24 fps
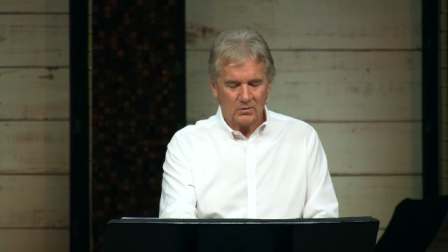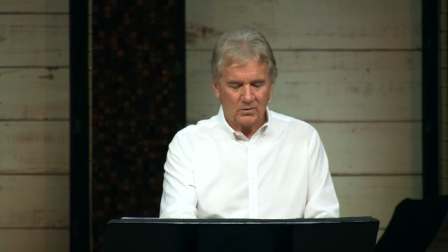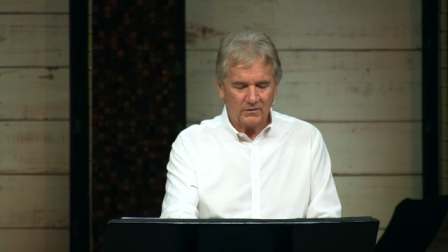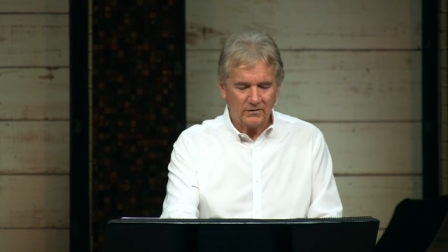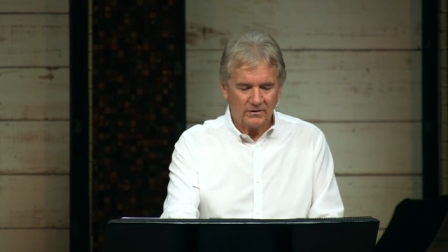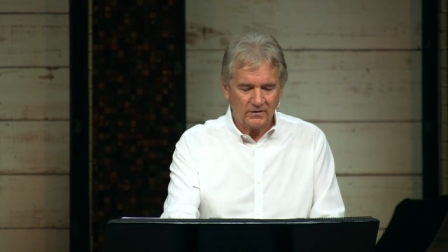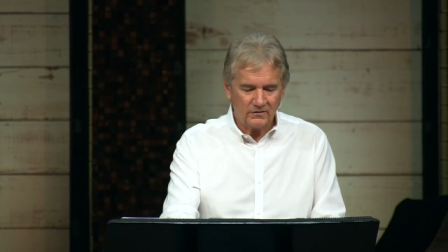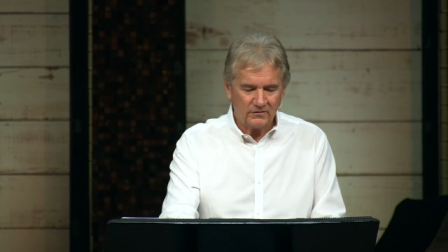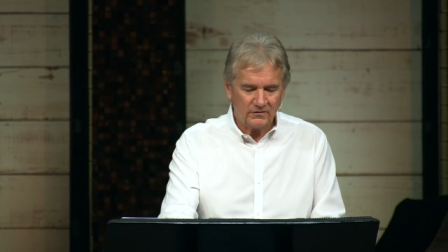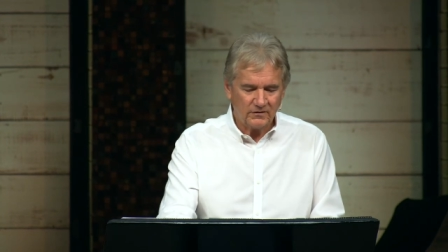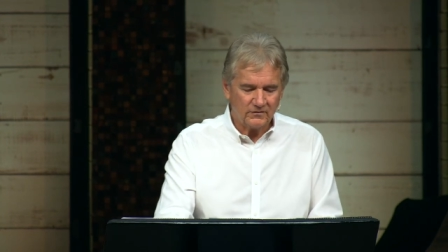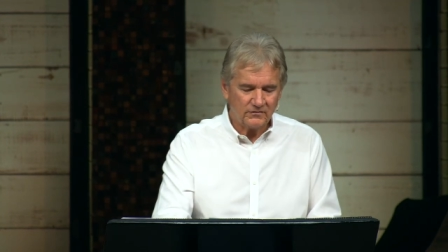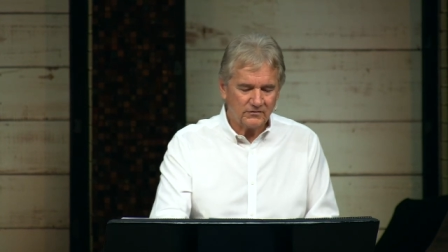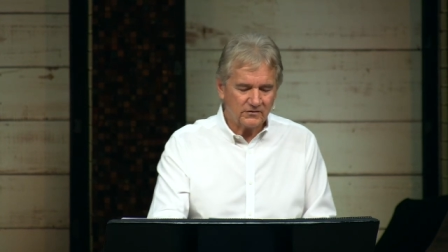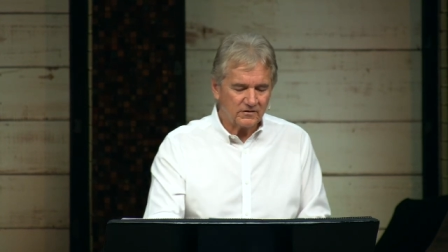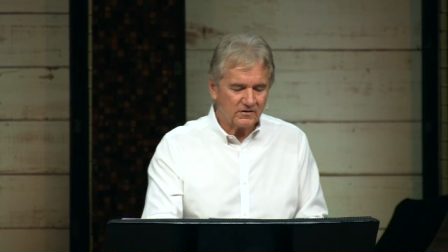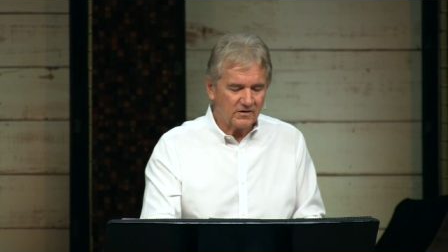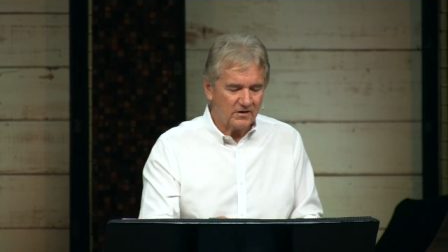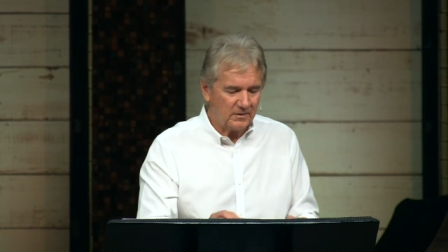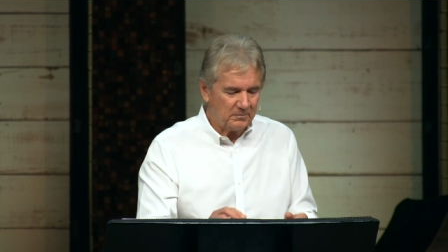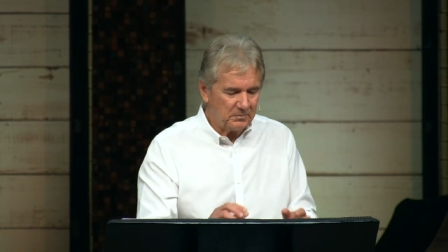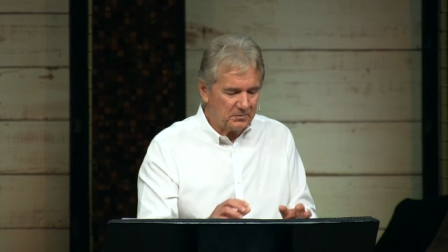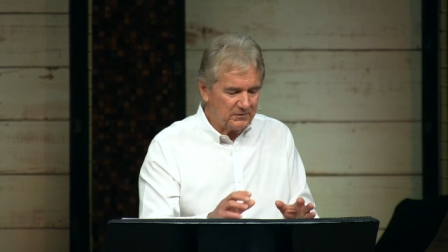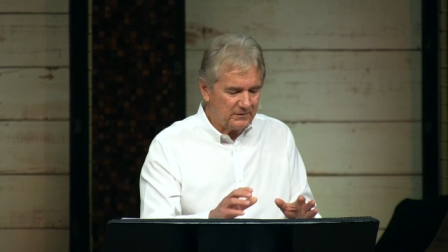Well, there's a
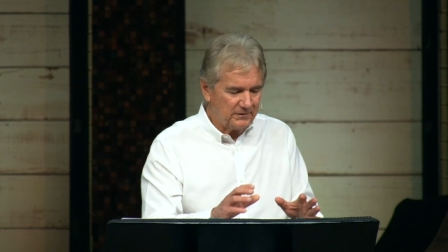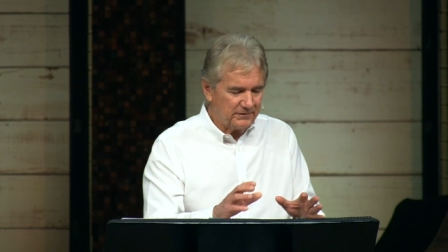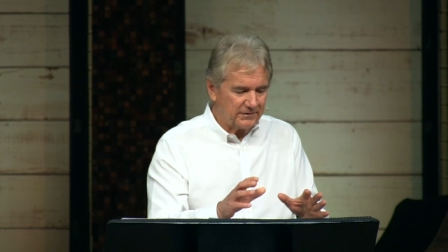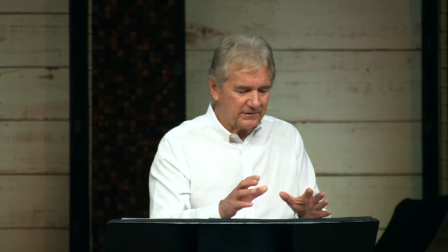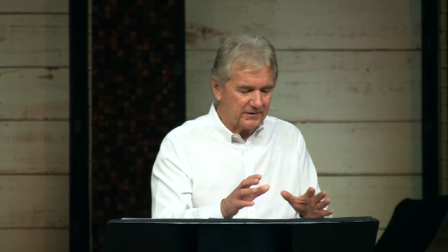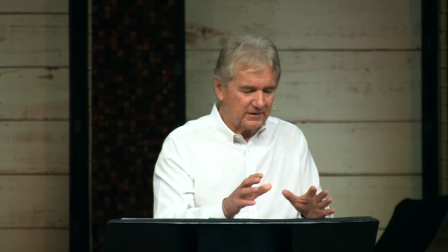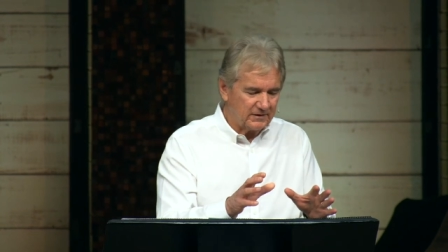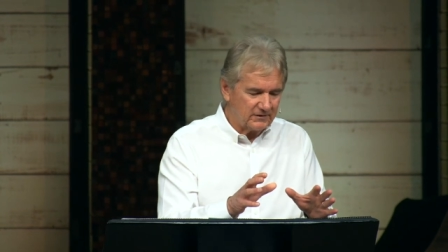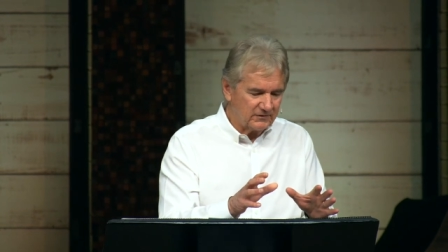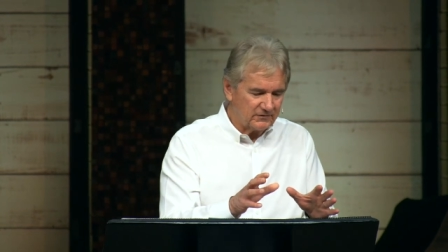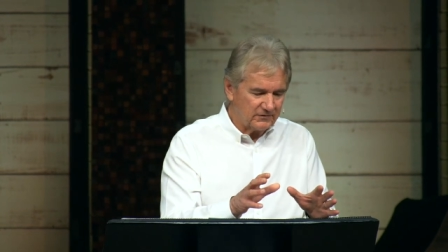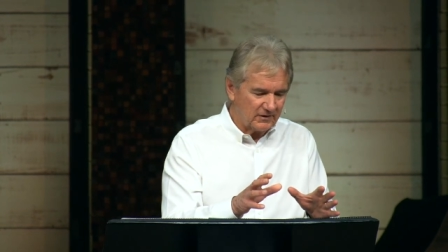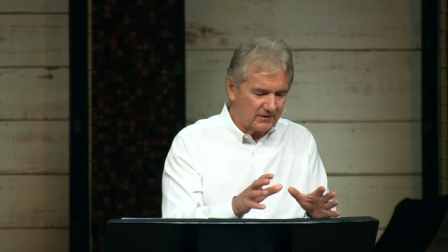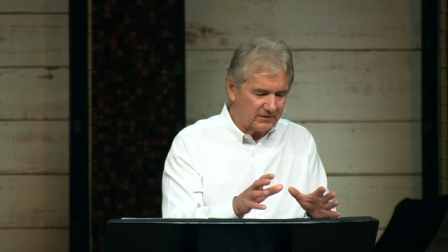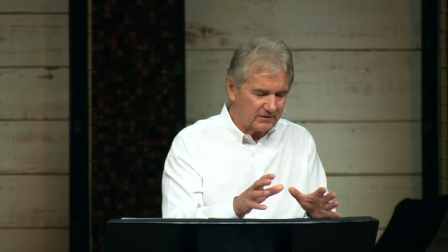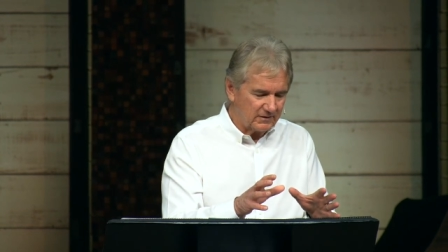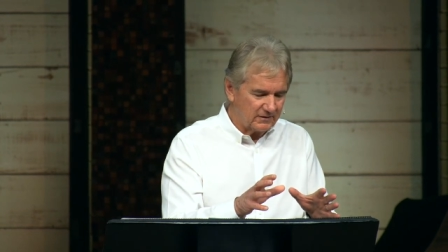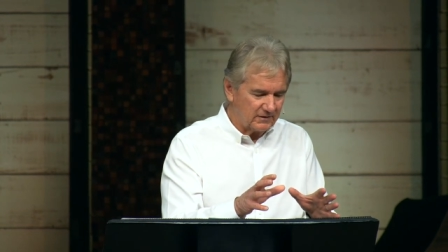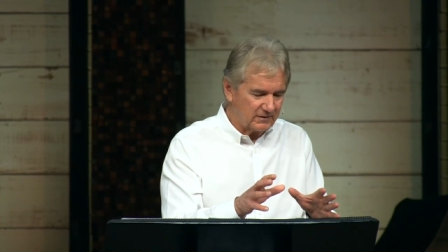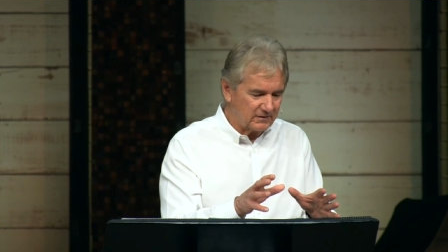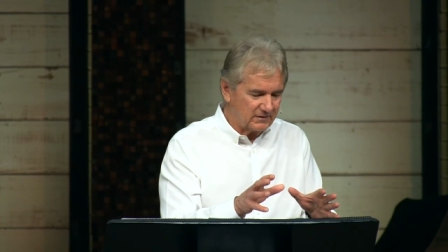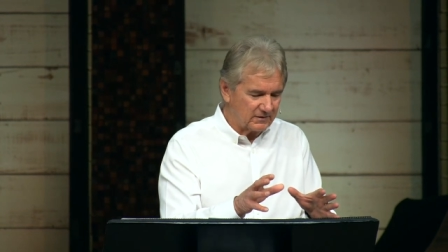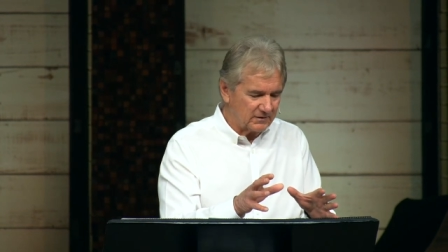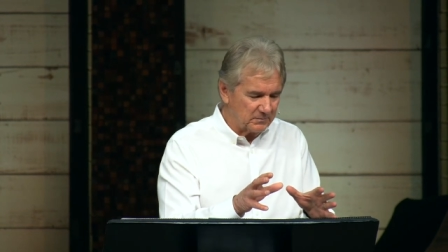couple of things I
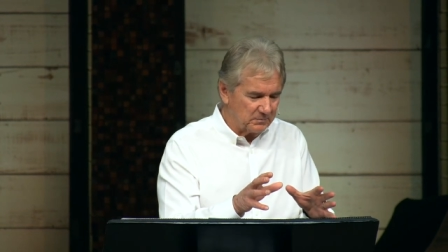think